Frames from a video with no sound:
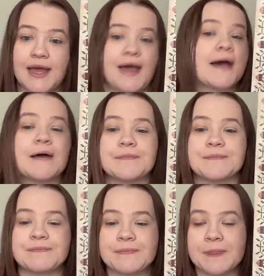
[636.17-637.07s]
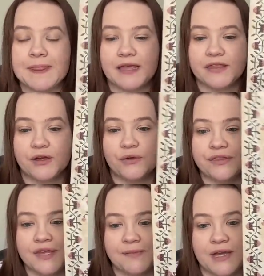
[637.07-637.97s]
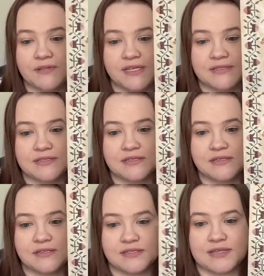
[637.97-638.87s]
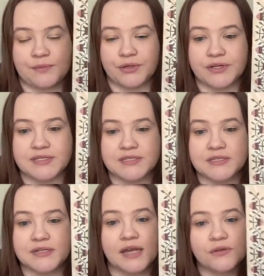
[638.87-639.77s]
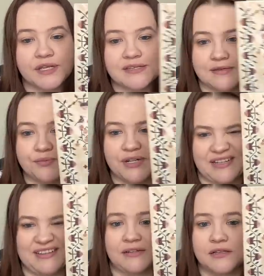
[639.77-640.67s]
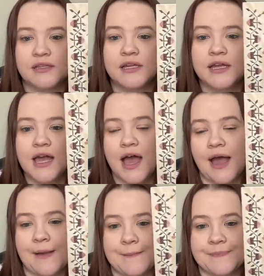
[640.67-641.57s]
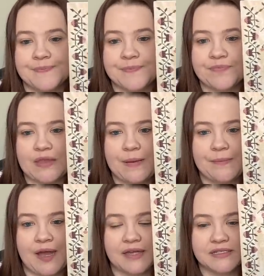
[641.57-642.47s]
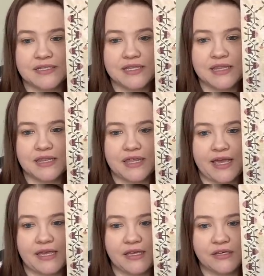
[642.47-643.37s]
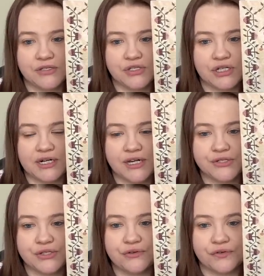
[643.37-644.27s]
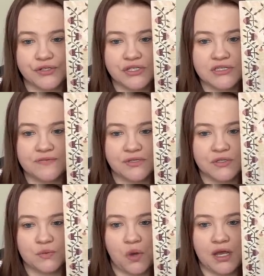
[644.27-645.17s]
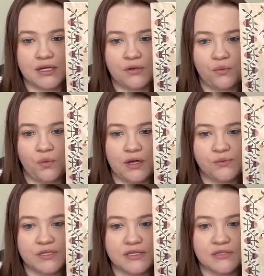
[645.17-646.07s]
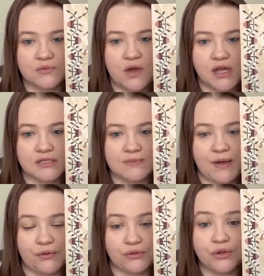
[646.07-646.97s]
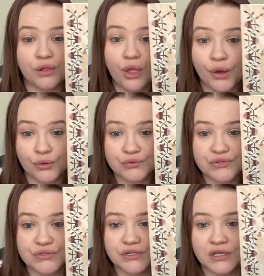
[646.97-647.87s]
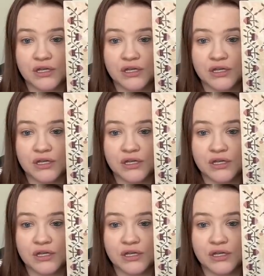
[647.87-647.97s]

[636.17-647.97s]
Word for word: Um, the cool thing about this this sampler is not only is it pretty little, um, but they charted two versions of the swan, one with the swan's mouth closed.